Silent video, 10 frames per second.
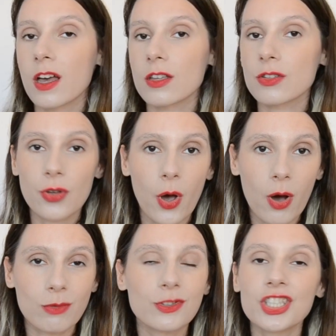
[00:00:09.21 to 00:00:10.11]

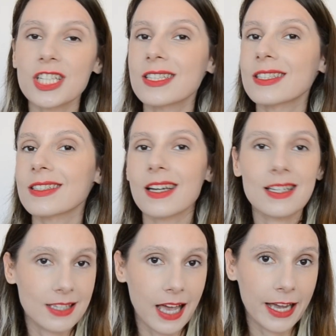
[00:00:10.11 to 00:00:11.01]
So, just a
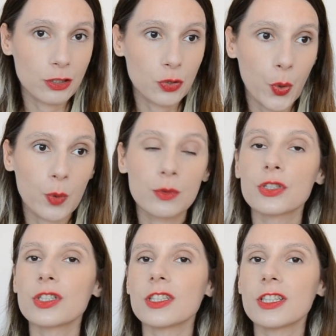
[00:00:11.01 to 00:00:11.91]
side note,
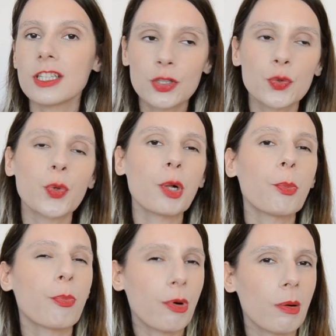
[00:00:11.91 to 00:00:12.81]
this will
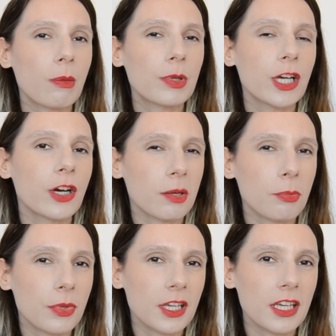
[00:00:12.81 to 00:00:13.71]
probably gonna
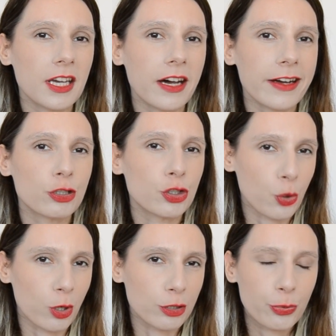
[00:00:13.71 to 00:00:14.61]
be a
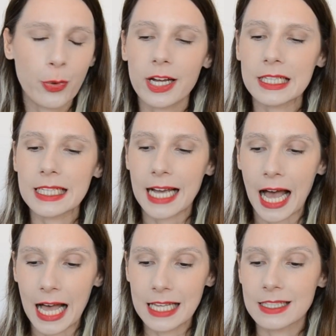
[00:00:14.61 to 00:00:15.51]
short one
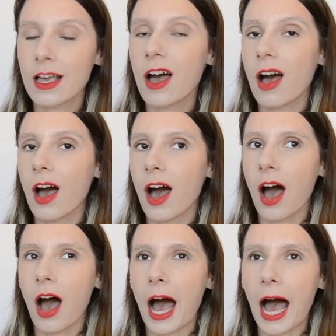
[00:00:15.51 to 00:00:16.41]
because
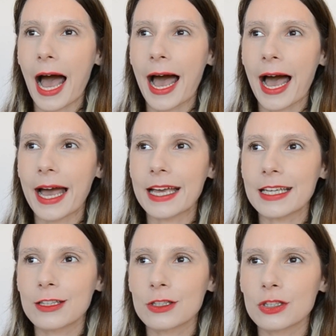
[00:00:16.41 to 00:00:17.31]

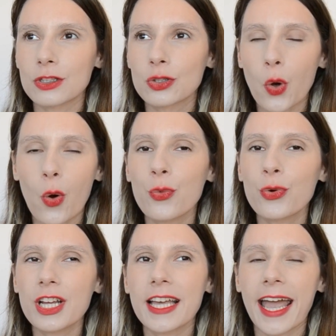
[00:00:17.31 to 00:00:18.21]
I don't
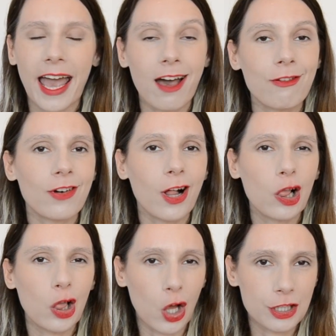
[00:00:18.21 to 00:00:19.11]
really have a
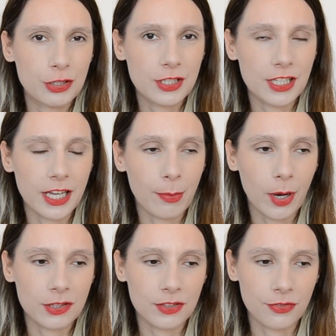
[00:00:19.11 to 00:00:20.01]
lot to say
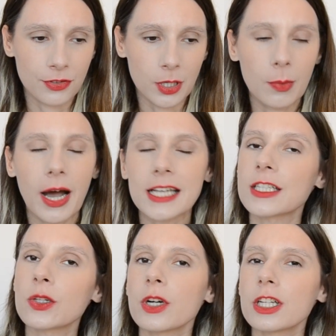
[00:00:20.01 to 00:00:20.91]
about the film. I
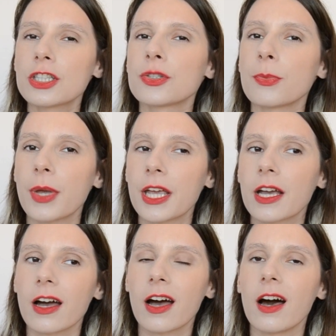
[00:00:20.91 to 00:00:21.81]
still wanted to
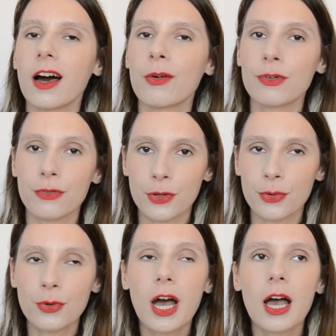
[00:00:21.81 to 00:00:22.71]
make a
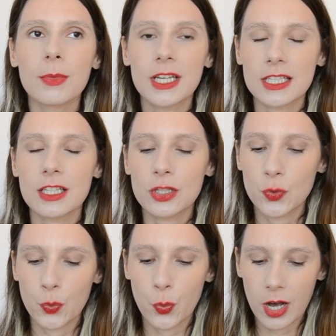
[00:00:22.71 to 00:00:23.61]
review because
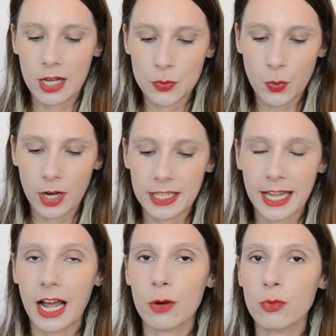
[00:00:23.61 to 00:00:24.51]
this was one
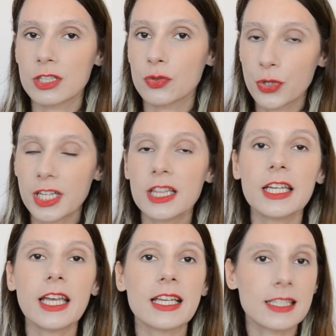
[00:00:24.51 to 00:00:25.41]
that I was
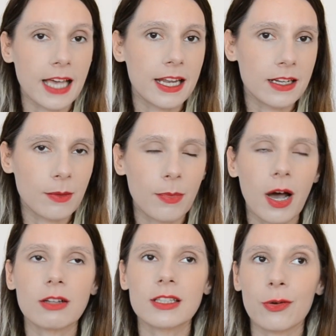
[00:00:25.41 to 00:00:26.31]
really excited
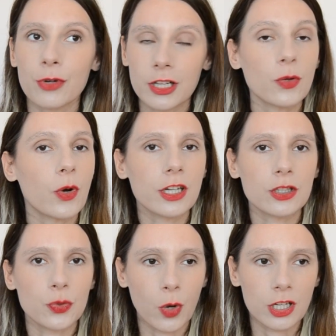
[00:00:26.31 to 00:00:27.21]
about. I really
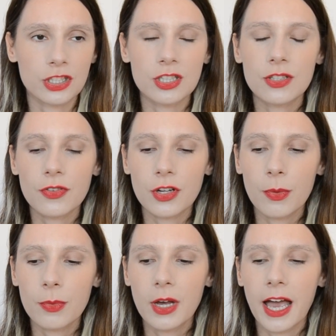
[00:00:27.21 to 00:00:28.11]
wanted to watch this
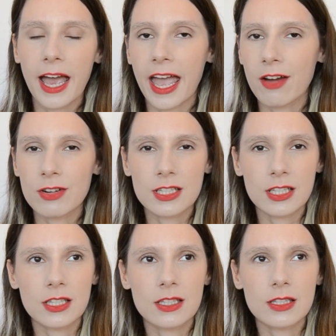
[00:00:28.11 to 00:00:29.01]
film ever
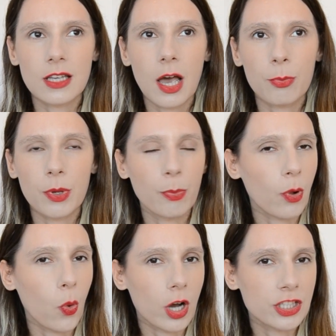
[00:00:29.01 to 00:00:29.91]
since
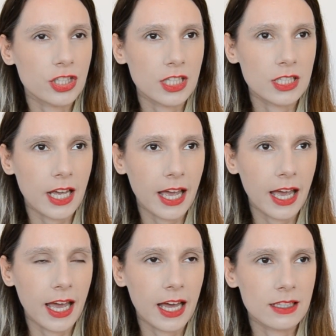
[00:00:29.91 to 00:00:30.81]
people watched it
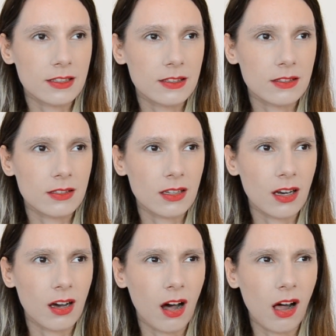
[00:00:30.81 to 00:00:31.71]
at
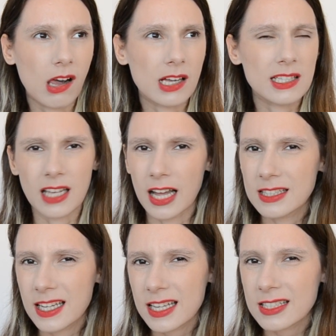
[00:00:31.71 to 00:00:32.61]

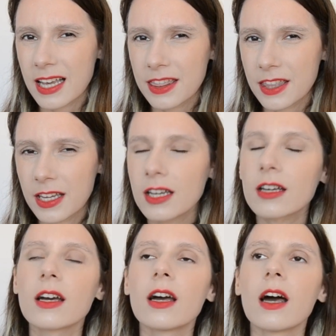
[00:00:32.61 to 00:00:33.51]
Sundance, I think.